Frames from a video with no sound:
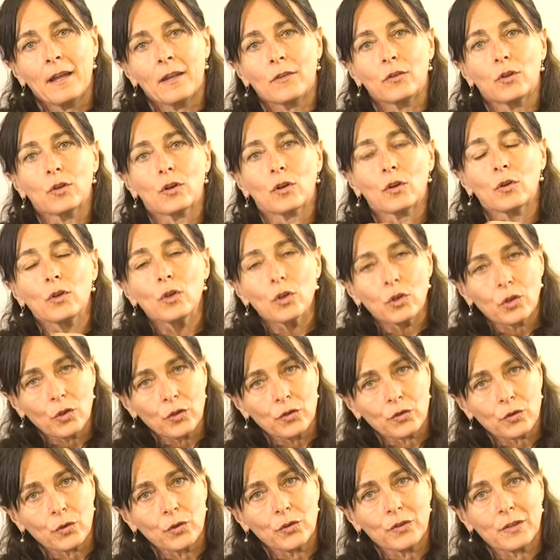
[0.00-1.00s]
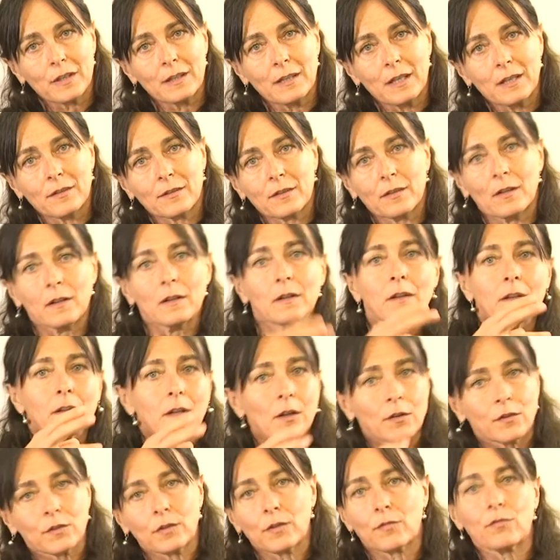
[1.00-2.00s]
The glucose goes in it,
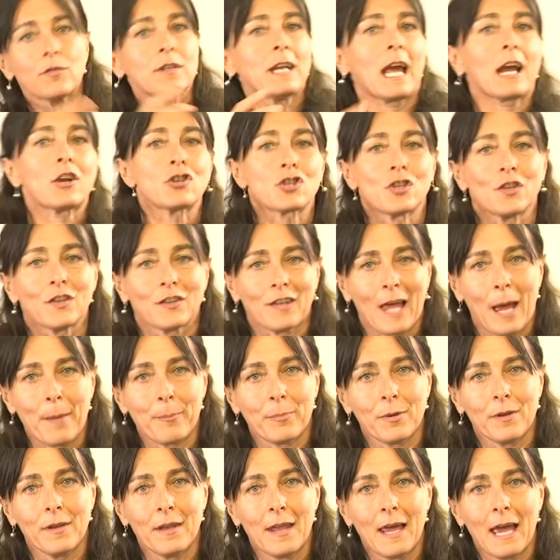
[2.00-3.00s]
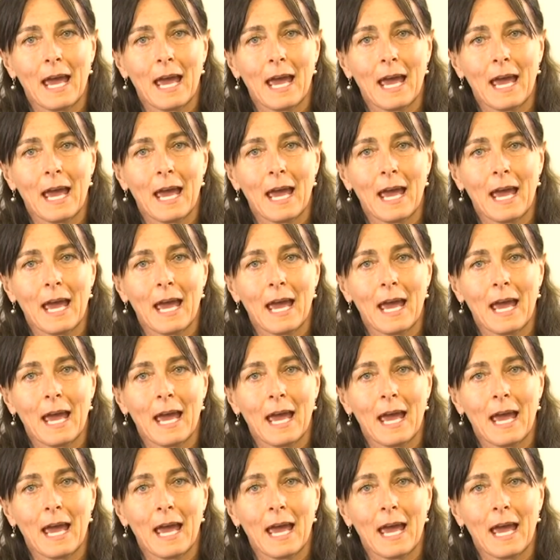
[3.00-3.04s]
lots of reactions happen,